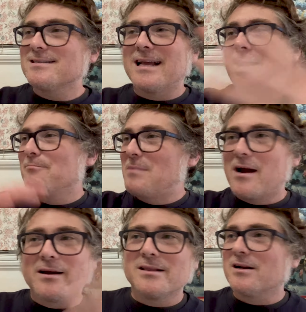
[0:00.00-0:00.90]
they got
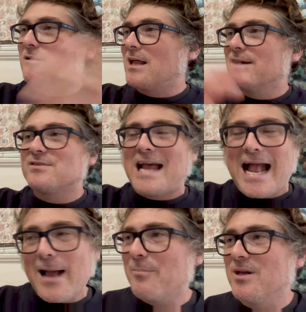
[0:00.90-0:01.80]
married, their lives
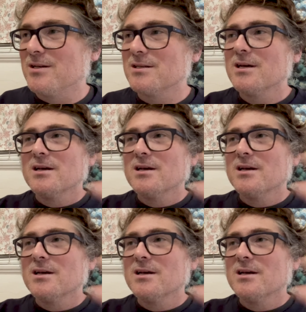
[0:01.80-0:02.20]
happened,